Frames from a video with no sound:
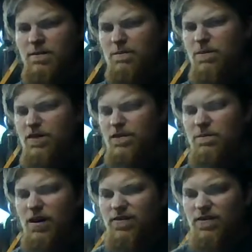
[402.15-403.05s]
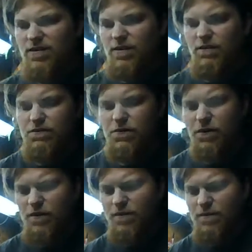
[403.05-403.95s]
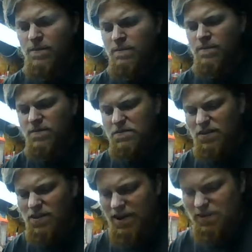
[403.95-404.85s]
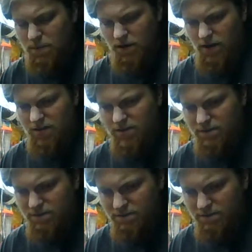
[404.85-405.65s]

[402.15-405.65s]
My brother bought Resident Evil 4 for the Xbox.